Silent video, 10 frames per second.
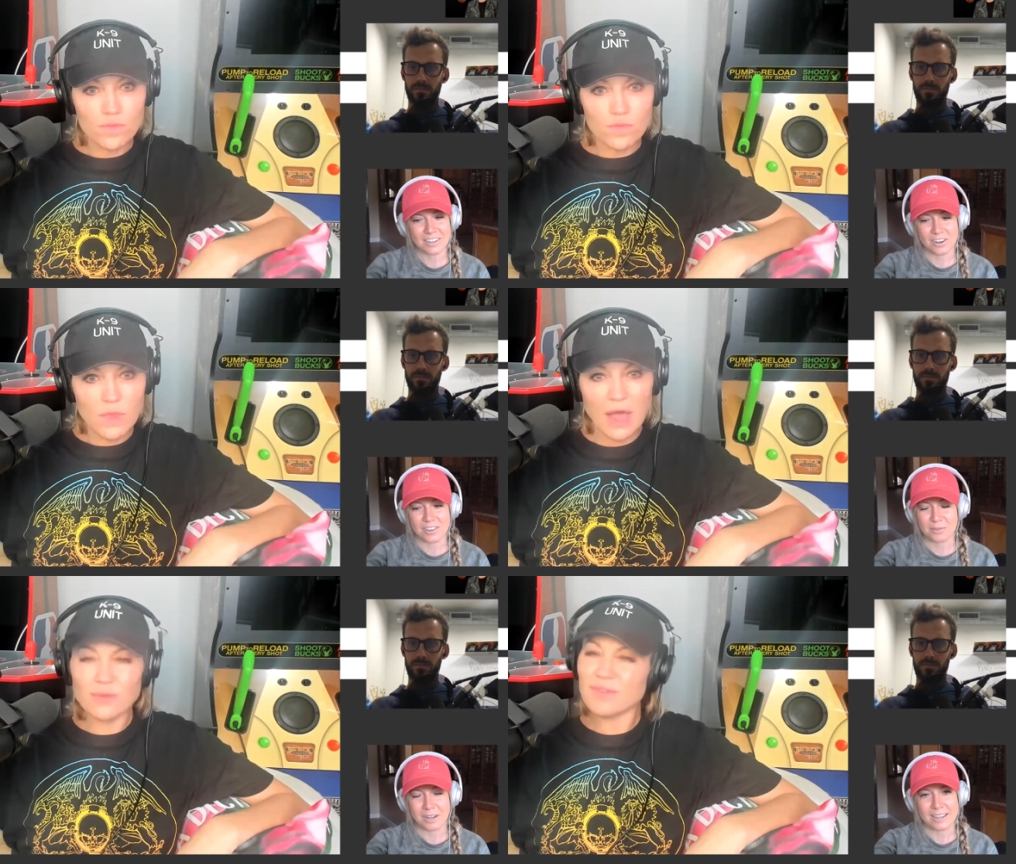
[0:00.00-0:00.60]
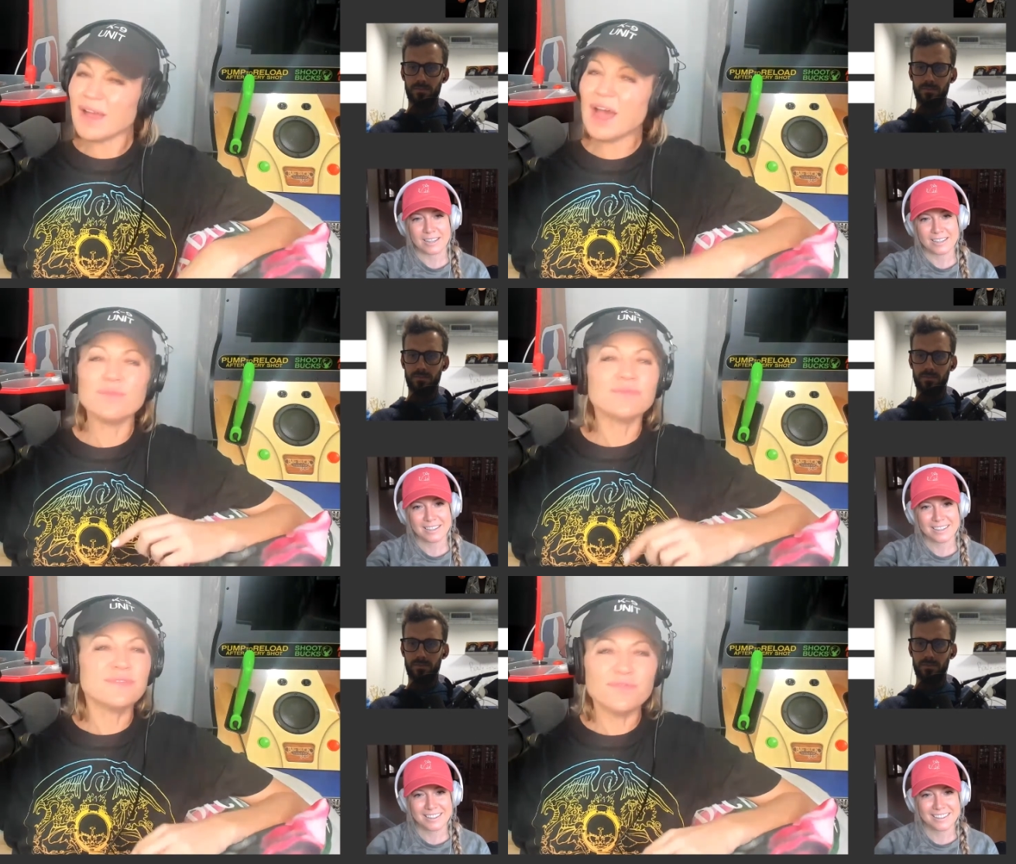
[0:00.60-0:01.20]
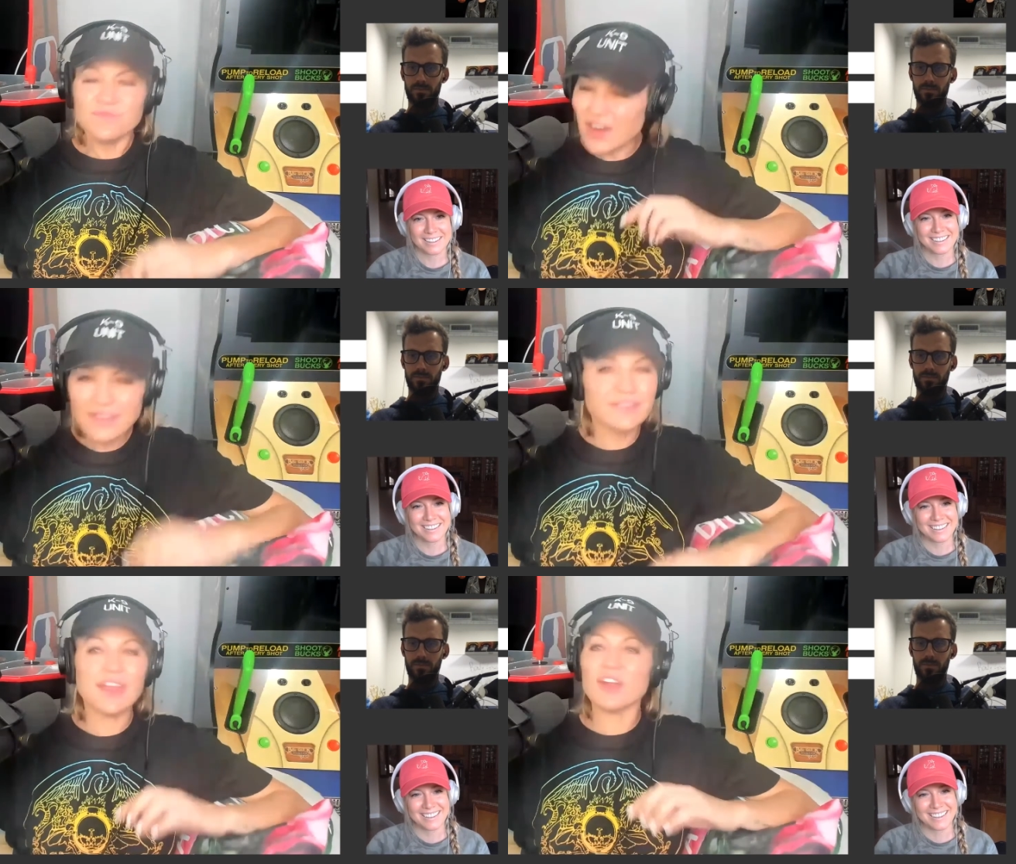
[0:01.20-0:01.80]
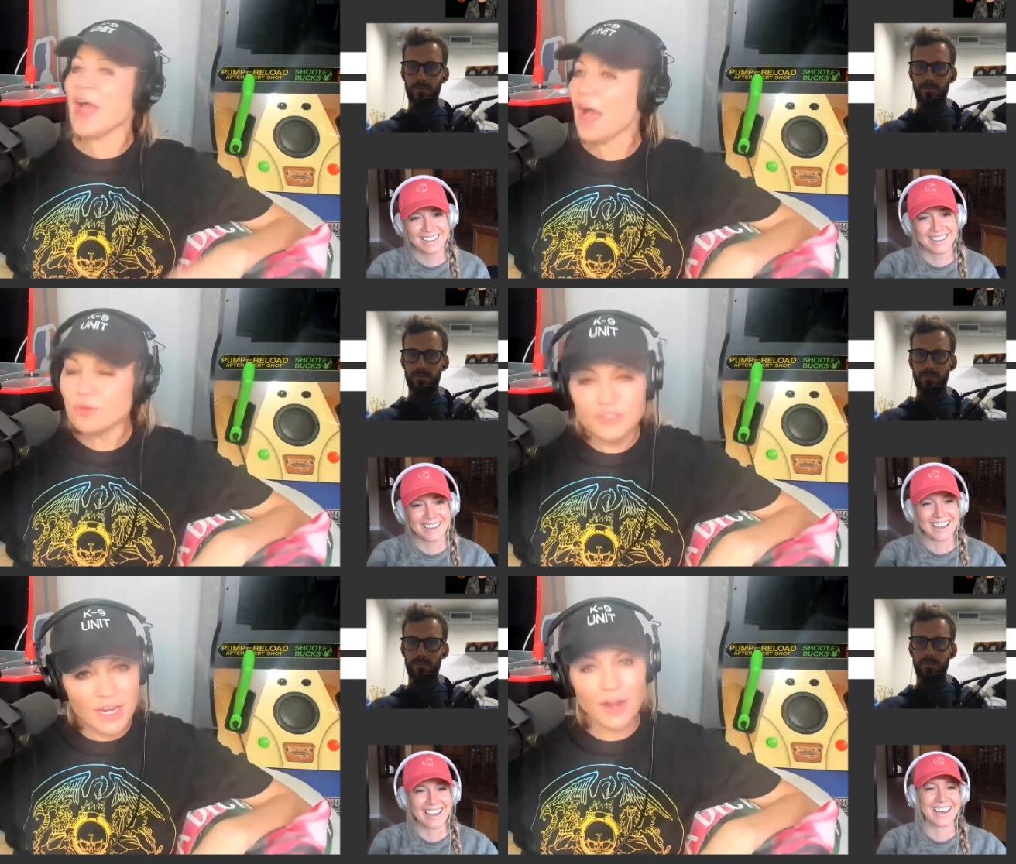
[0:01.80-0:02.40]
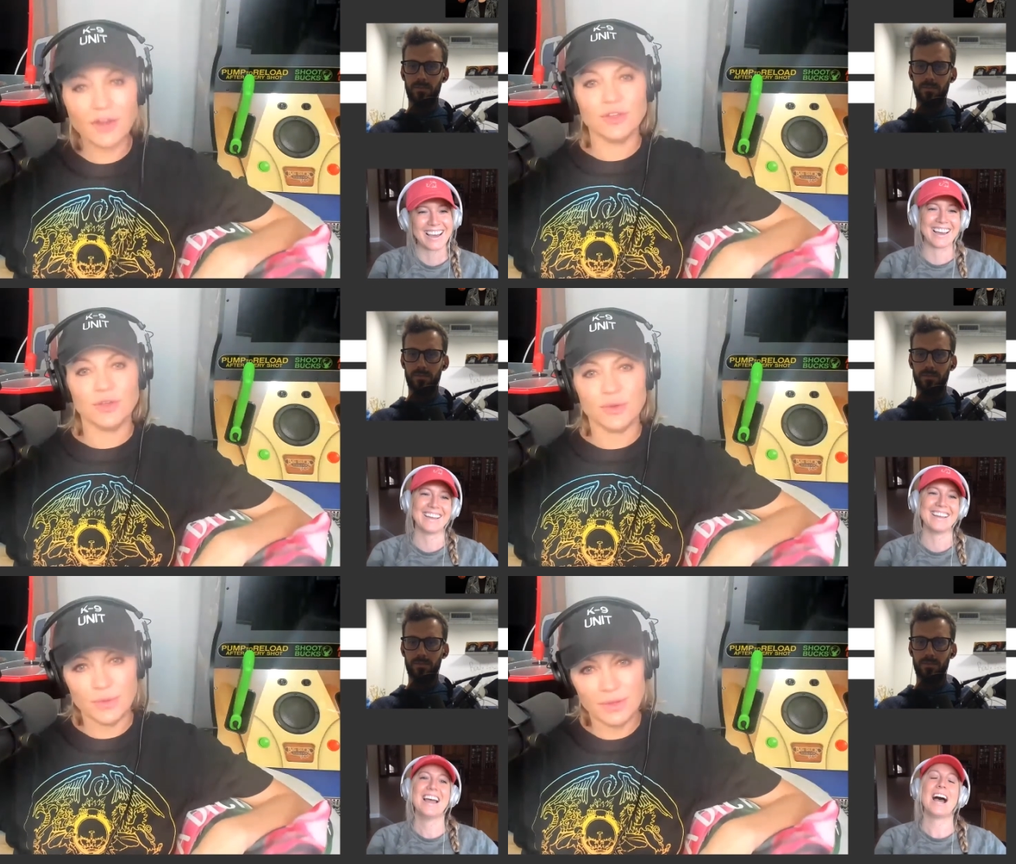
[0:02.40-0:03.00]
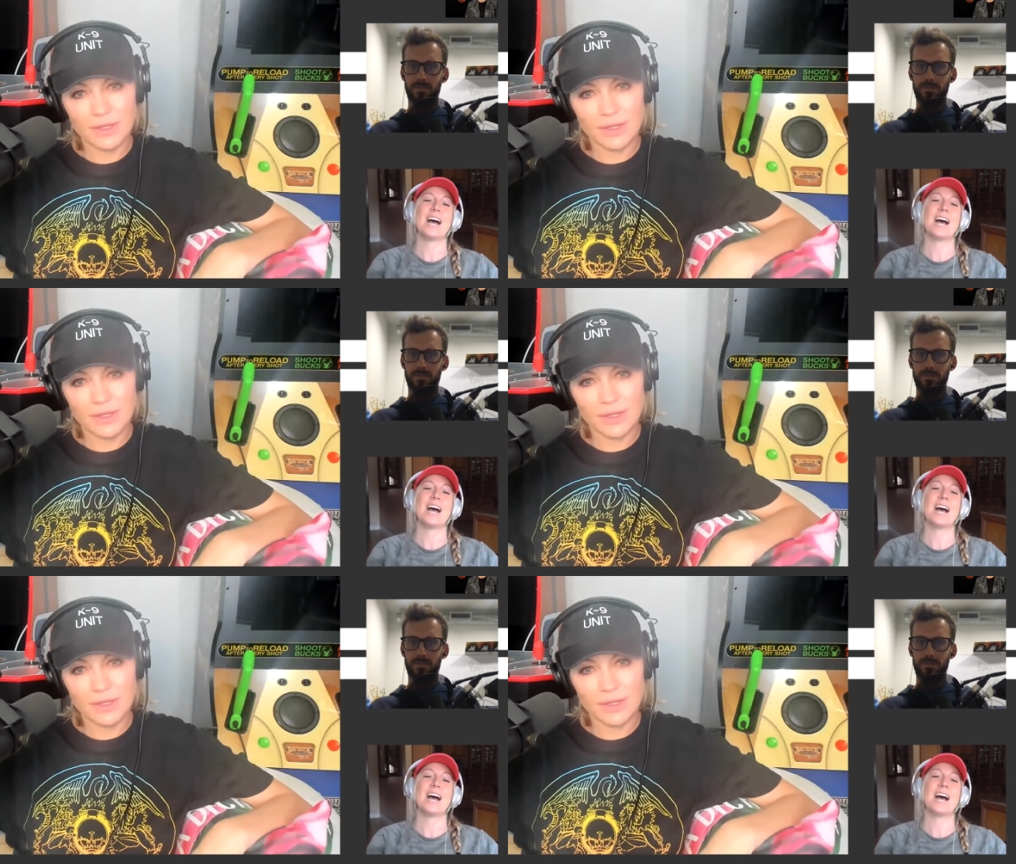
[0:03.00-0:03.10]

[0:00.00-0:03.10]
Speaker 1: They're in how, the ring. How fucking dare? How dare you?